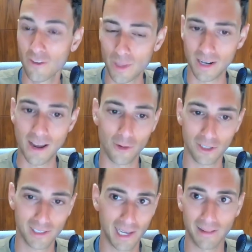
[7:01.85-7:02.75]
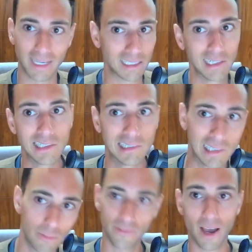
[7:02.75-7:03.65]
have been an effort to say like,
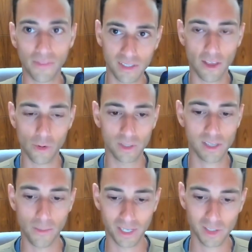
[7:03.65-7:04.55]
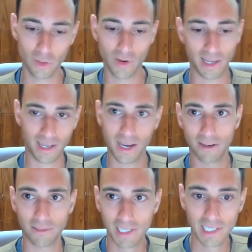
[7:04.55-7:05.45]
we've got these other ones coming soon. I can
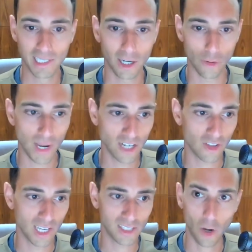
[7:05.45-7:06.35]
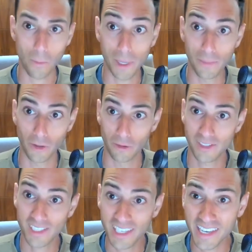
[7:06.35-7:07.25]
kind of arrange this, hope people
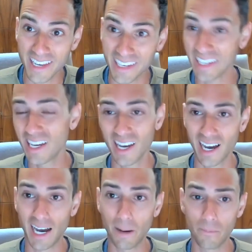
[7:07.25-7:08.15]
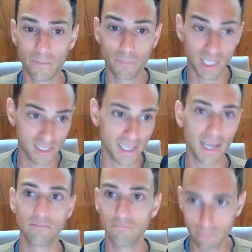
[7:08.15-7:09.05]
don't see it. But
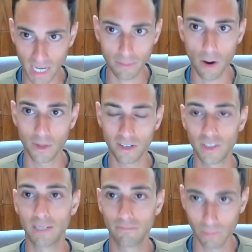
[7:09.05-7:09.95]
instead, make a moment of it,